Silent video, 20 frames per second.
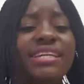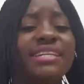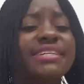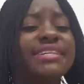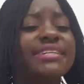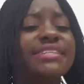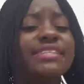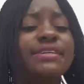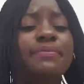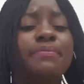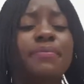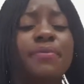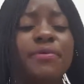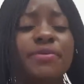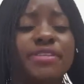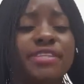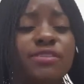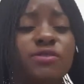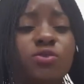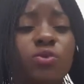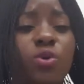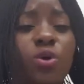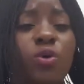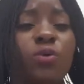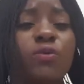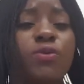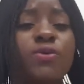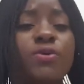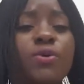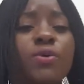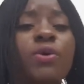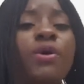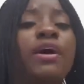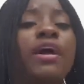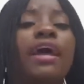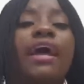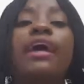It is a process to go through.